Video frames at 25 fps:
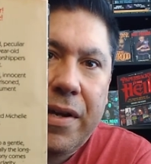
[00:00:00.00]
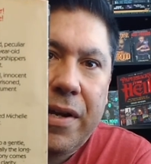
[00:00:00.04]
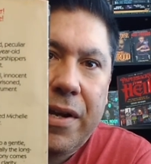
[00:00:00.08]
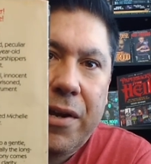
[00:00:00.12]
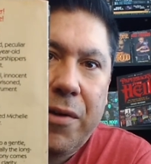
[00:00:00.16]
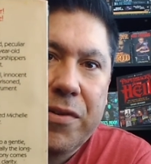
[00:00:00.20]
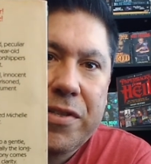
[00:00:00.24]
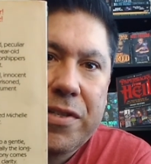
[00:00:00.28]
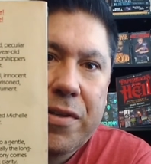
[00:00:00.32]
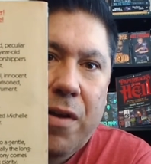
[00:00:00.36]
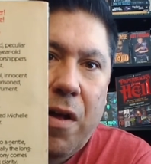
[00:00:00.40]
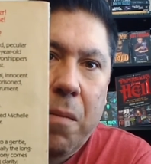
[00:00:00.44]

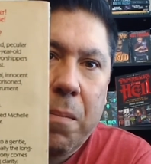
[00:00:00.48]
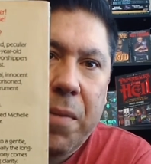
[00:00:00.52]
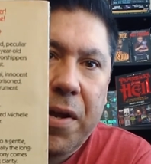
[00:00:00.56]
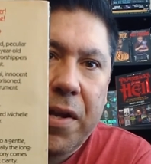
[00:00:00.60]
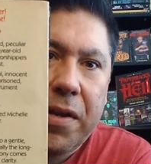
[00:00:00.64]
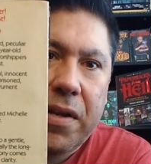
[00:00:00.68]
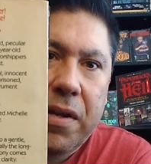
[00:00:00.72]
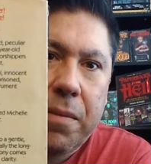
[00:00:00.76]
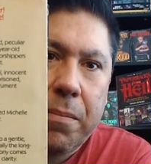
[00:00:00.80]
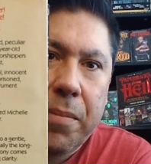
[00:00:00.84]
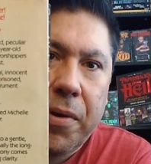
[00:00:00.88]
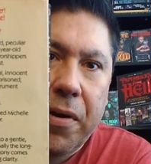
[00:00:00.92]
it's all
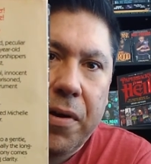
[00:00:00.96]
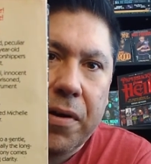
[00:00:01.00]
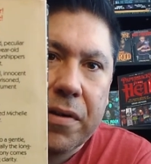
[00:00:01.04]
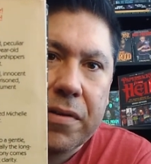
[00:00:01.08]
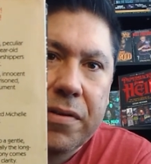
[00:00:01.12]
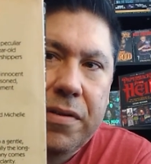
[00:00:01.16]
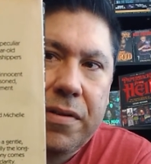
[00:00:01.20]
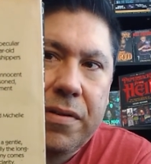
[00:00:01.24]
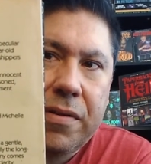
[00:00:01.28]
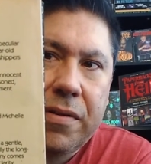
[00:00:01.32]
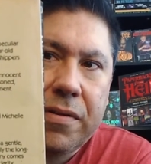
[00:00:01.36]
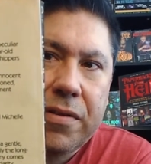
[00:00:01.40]
been
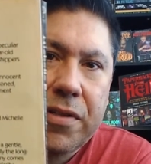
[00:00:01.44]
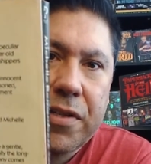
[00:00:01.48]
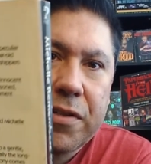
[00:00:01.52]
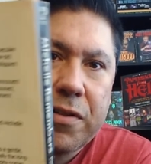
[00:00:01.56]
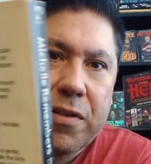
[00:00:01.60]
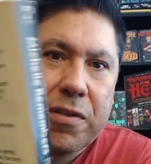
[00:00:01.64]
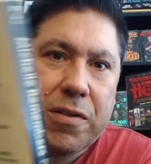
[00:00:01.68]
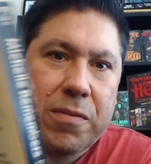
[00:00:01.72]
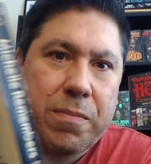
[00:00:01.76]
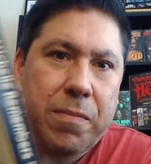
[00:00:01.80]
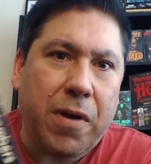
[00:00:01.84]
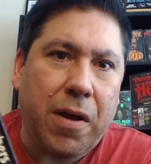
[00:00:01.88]
debunked. So this
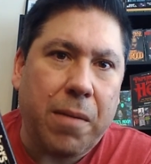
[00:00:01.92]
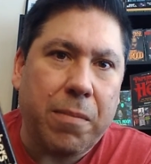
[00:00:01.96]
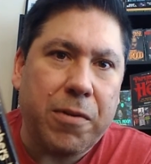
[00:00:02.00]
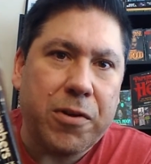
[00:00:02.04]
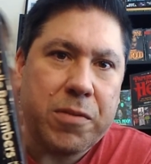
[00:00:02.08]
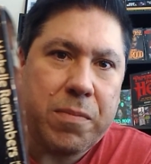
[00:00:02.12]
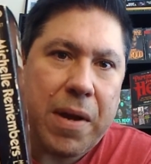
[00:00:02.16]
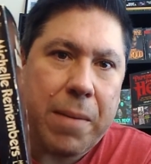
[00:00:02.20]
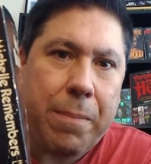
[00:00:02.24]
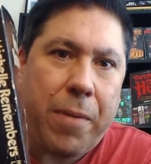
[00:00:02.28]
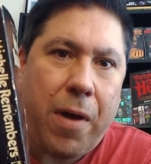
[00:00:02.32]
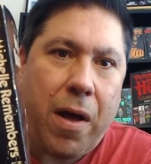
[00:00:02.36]
is
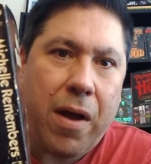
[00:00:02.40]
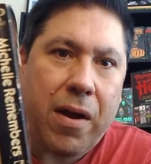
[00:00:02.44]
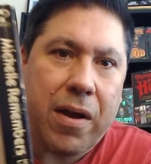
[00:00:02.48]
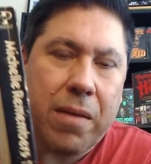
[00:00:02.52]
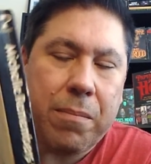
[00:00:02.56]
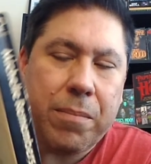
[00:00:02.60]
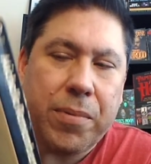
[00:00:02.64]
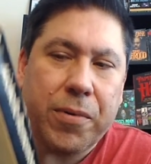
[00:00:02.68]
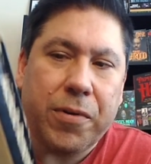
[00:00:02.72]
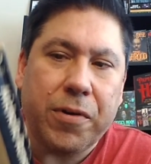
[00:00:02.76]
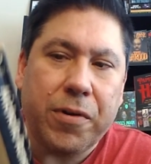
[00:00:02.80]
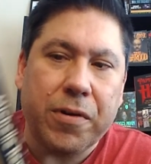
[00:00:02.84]
published by
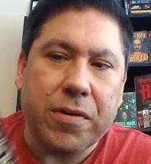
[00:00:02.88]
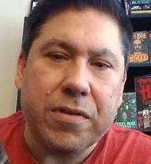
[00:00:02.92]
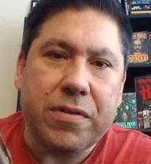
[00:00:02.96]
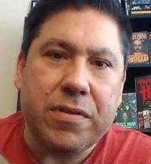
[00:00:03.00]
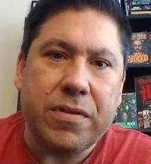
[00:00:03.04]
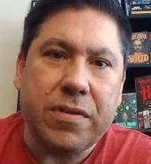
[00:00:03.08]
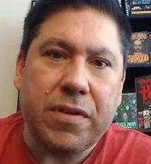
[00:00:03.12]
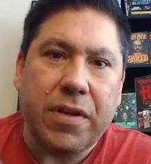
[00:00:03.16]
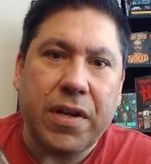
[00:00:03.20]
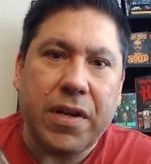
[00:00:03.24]
Pocketbooks,